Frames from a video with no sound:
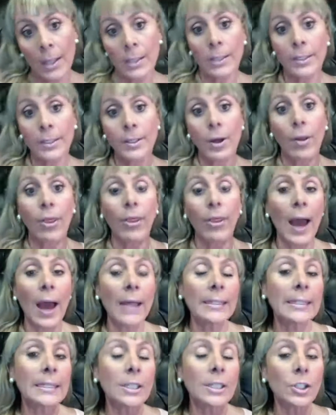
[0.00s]
So
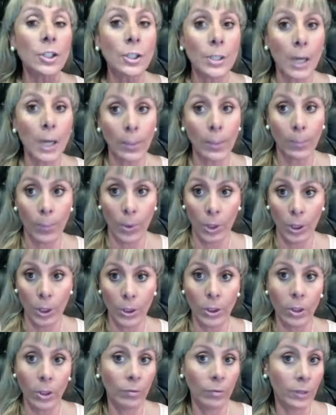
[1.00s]
that's the start
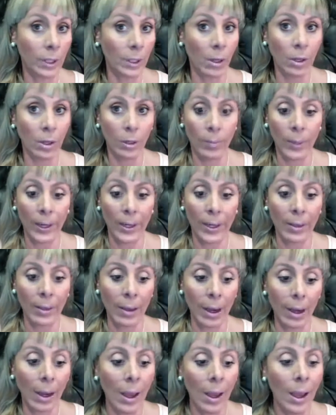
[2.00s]
point of the long
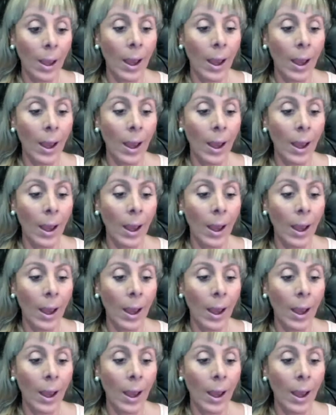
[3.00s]
meridian.